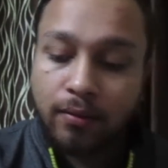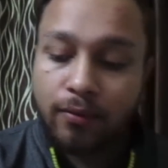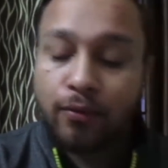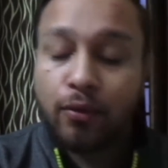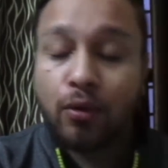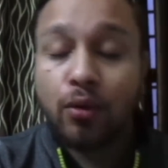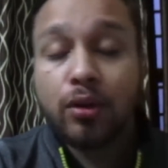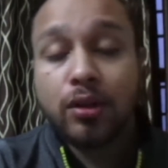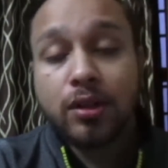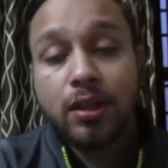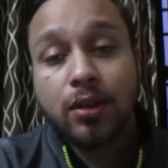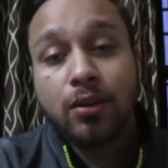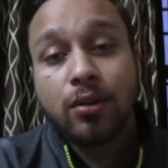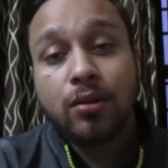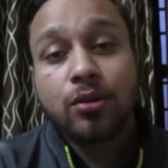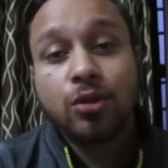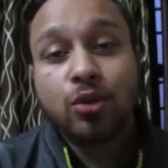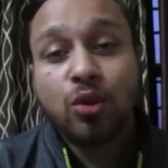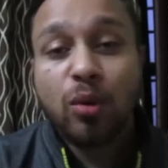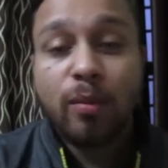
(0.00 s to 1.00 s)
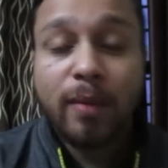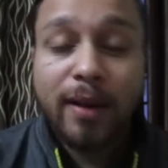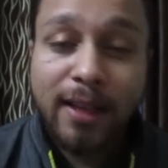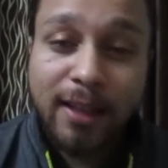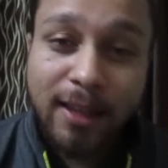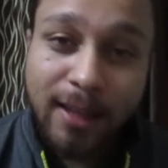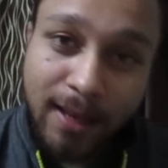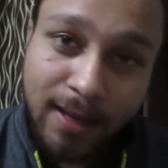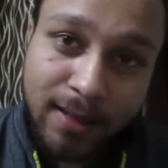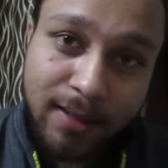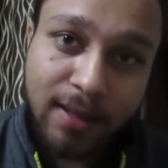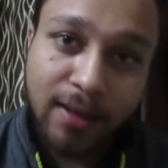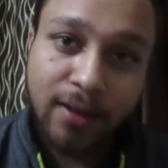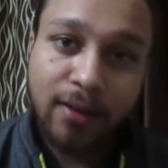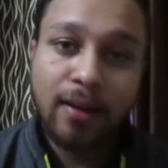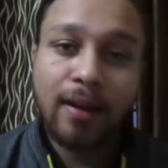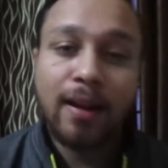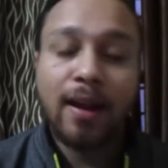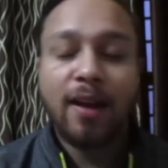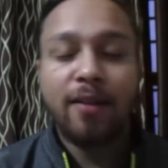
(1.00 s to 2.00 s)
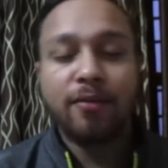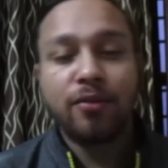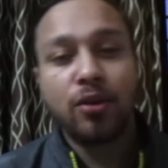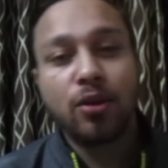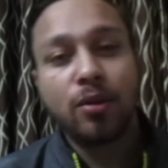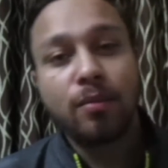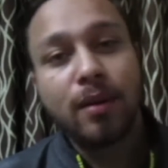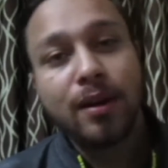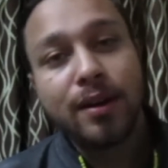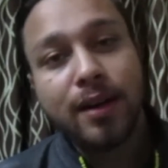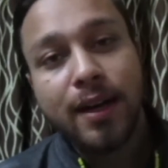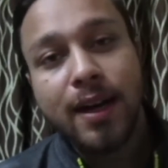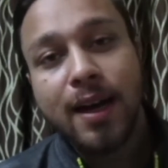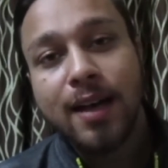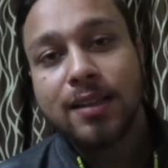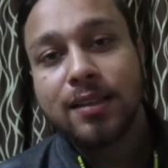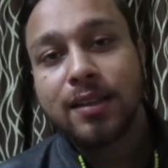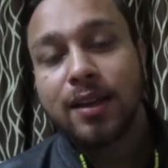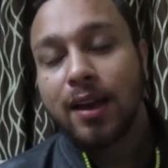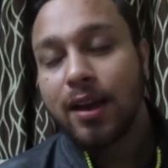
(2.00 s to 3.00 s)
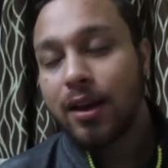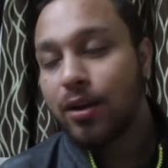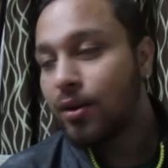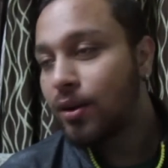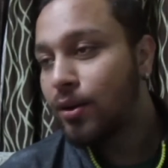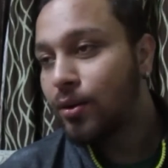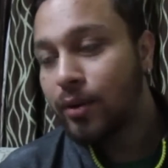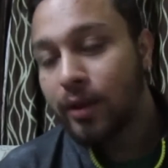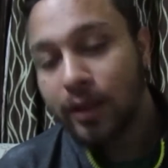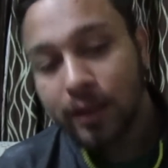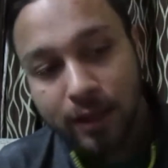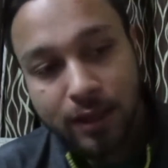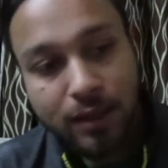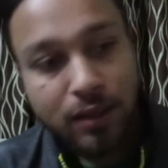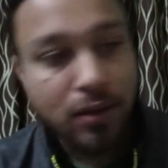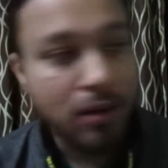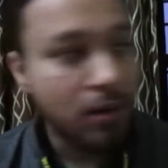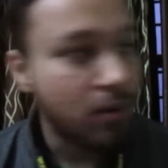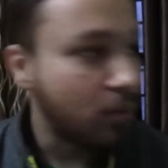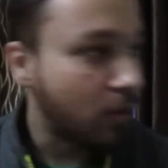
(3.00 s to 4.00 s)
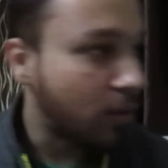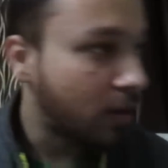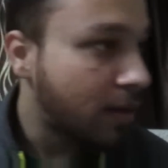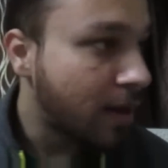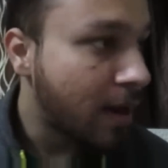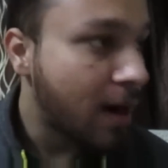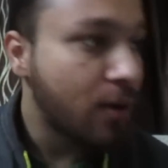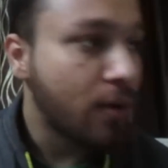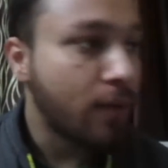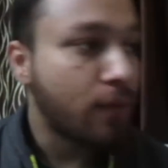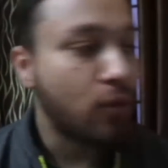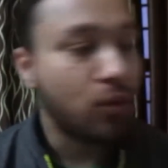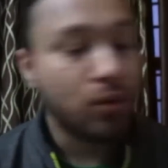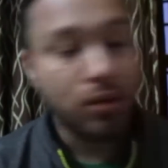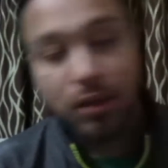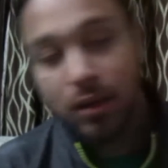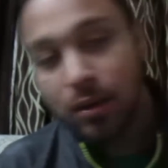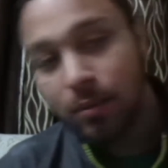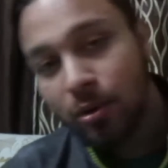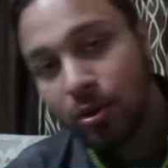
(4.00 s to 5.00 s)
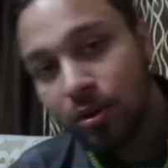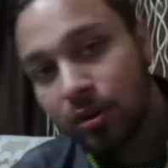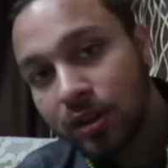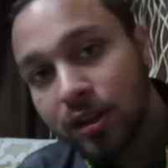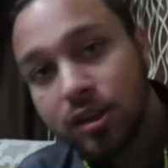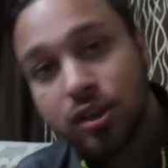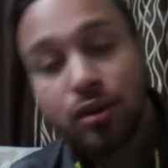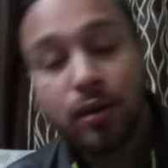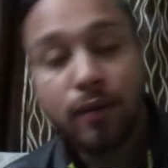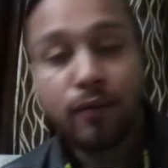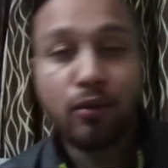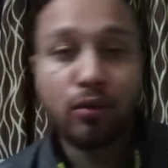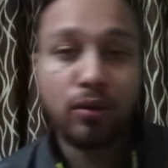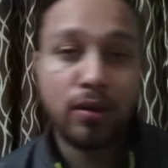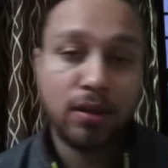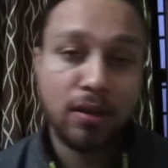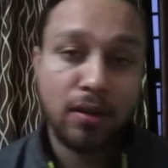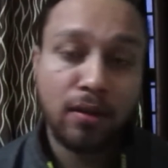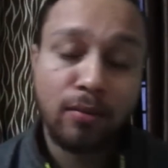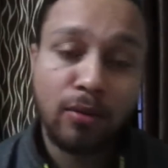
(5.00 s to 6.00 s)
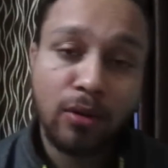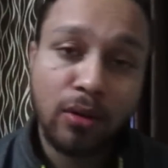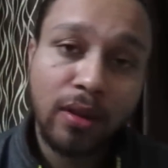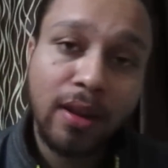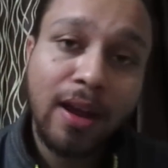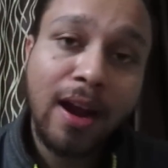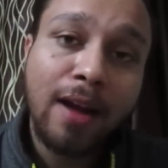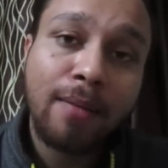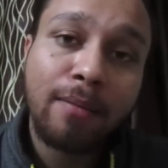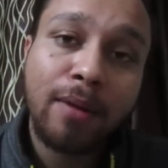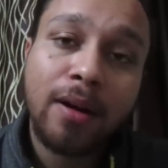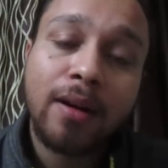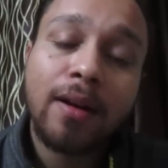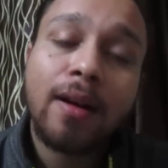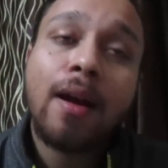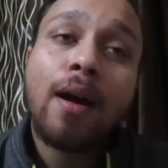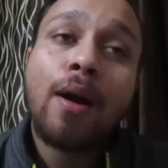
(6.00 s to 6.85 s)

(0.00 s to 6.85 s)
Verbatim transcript: focusing on so many things in your life you know multitasking you're doing this you're doing that you're focusing upon this you're focusing upon that but